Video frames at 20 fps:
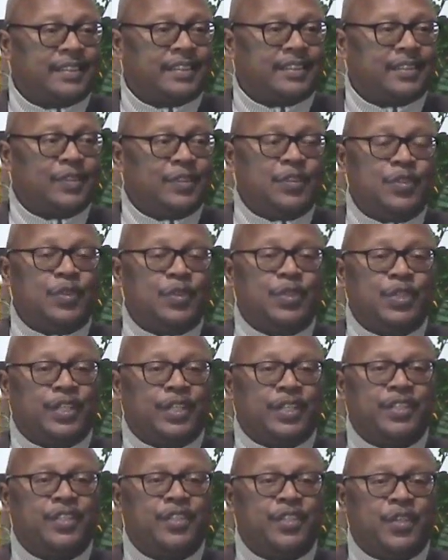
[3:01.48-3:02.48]
You
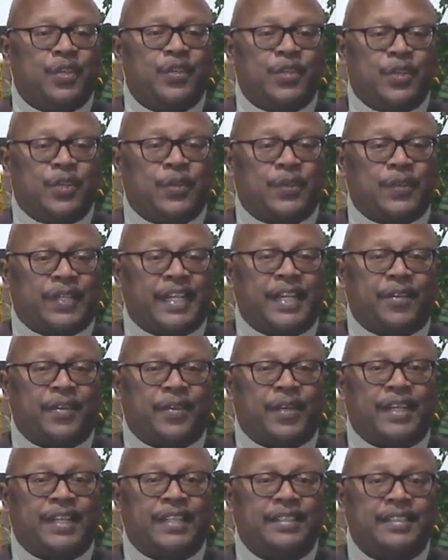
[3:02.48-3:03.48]
know you're okay,
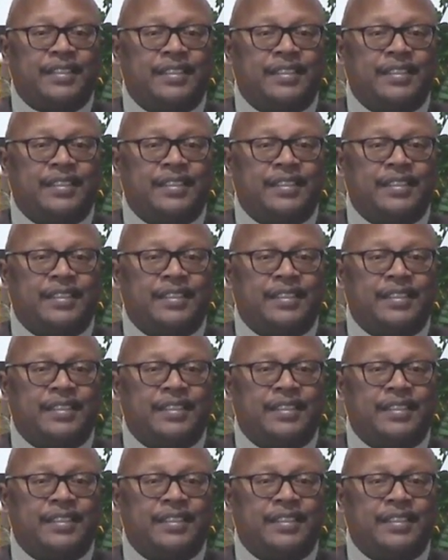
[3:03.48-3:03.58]
right?